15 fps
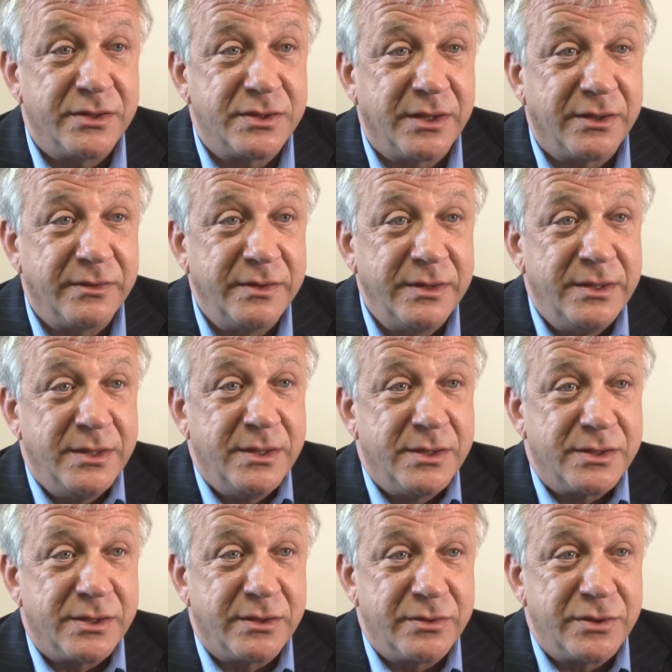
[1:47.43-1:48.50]
So
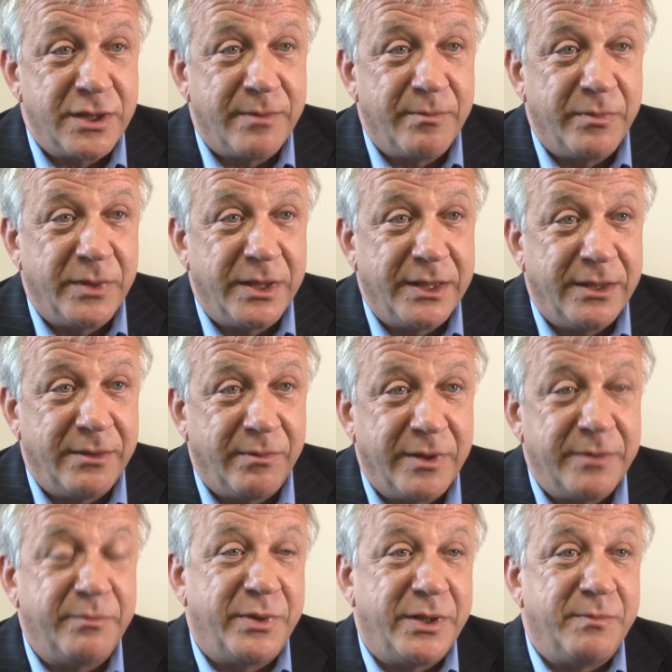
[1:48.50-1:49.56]
generally
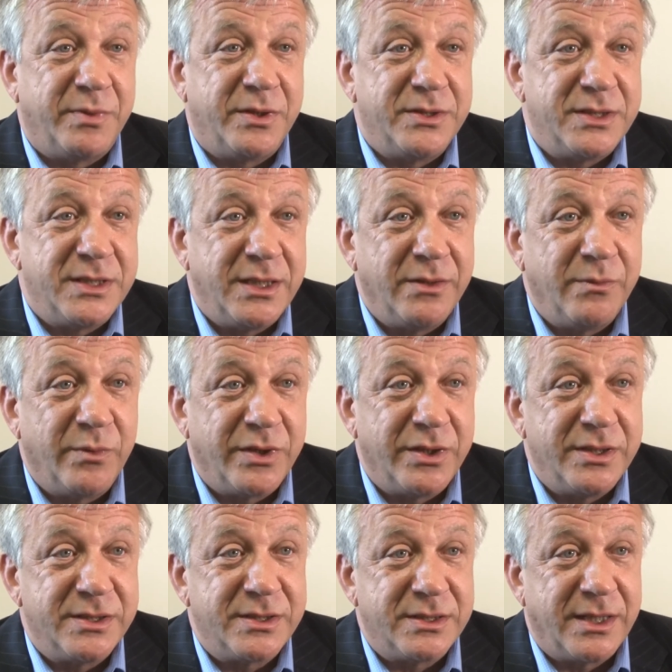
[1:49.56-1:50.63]
when people are dealing with
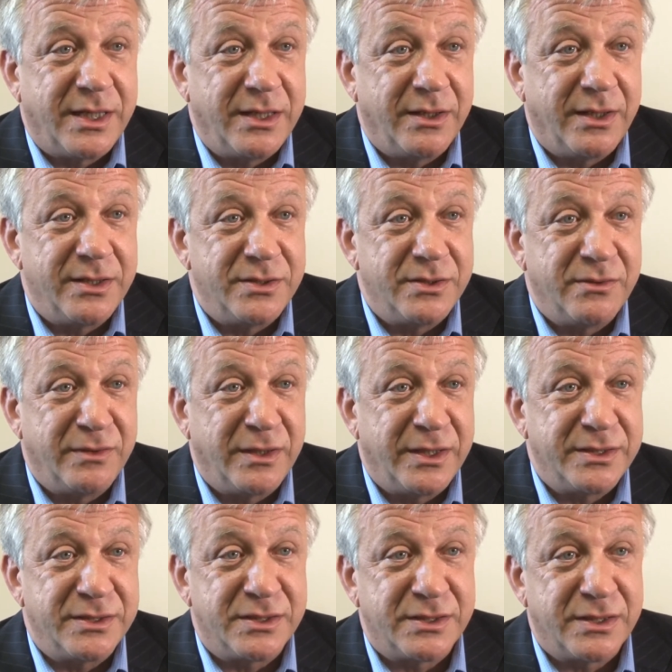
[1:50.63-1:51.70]
an estate, they do
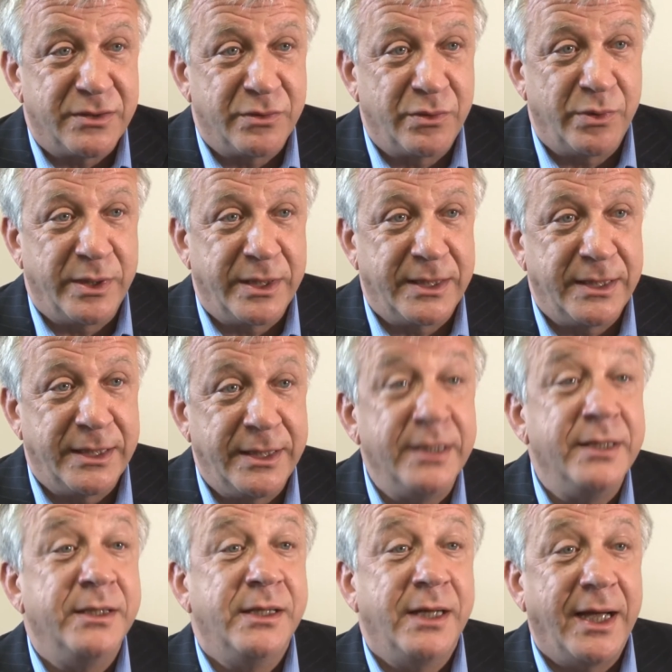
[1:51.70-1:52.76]
like to sell quickly
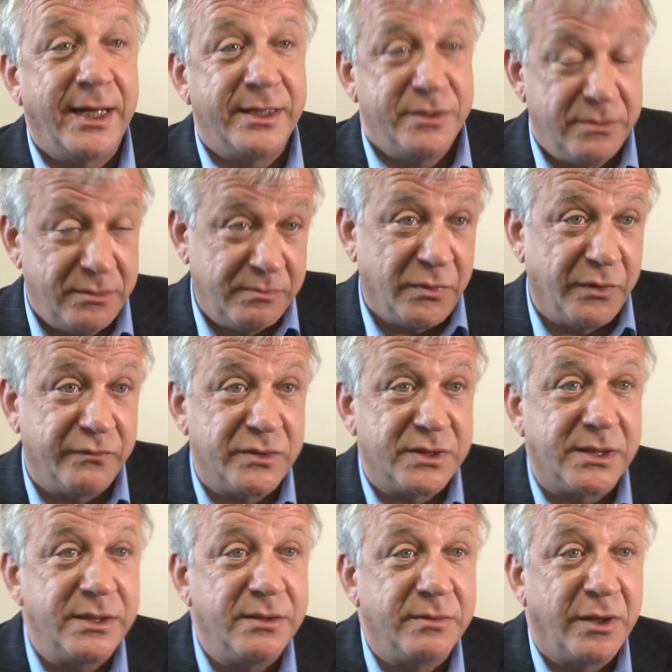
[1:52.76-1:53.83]
and
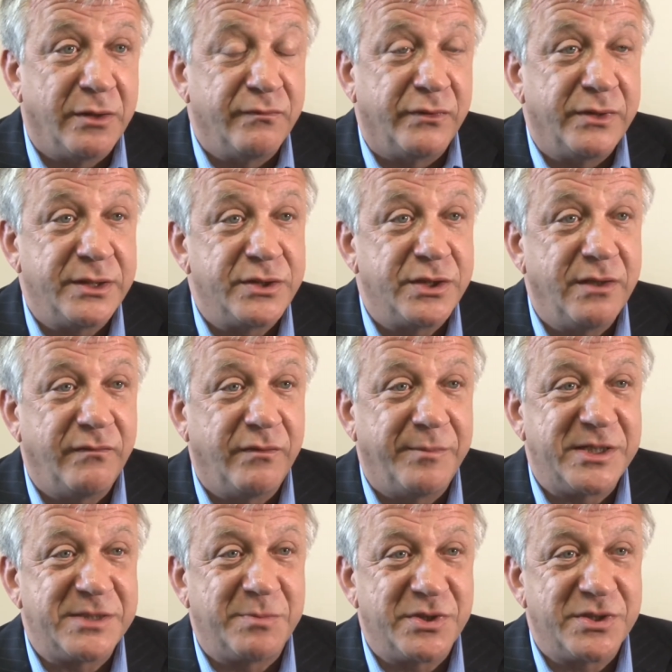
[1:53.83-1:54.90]
obviously hopefully achieve the
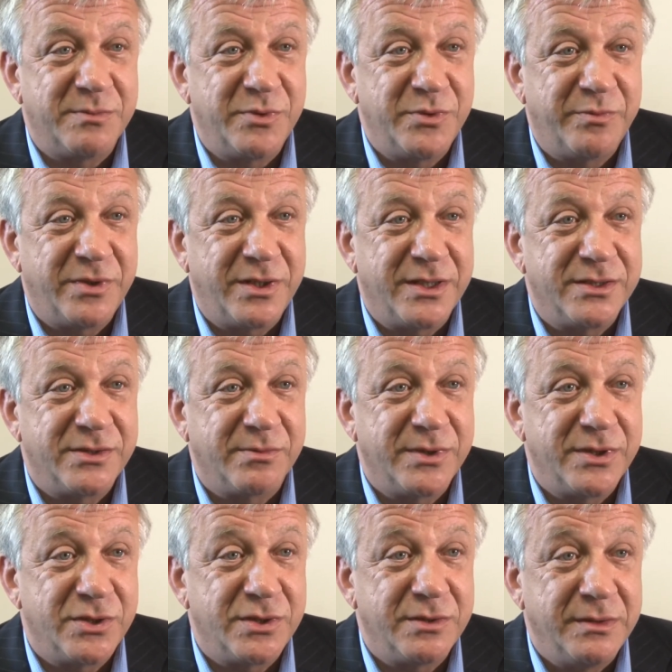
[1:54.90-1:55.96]
best possible price,
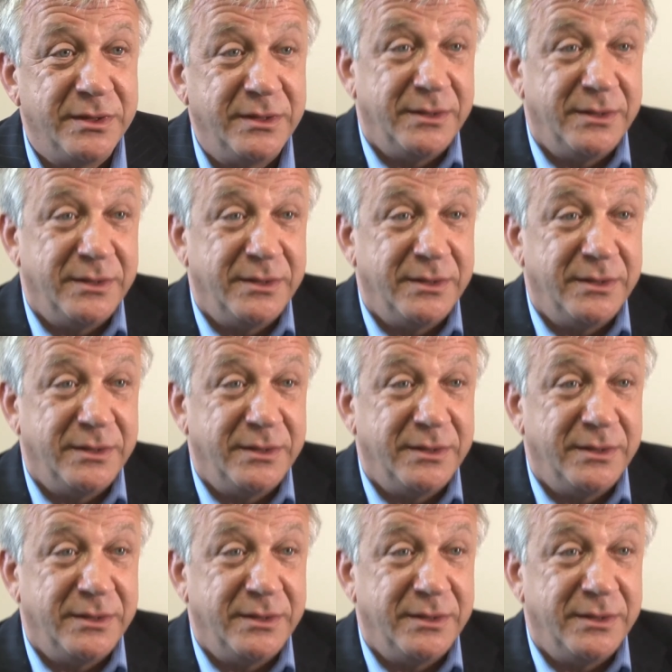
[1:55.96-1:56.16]
which